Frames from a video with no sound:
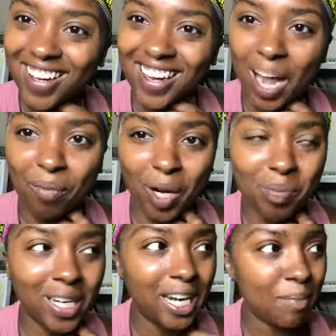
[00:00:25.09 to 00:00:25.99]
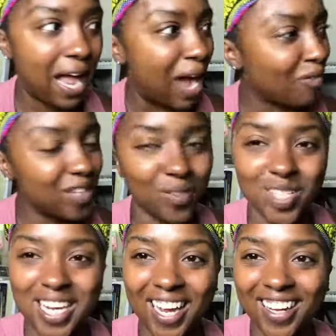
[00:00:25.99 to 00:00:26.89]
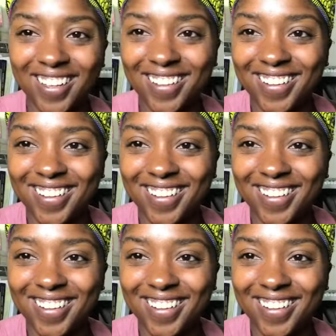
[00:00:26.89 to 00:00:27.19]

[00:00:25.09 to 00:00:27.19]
And I'm going to put it in my outfit of the day.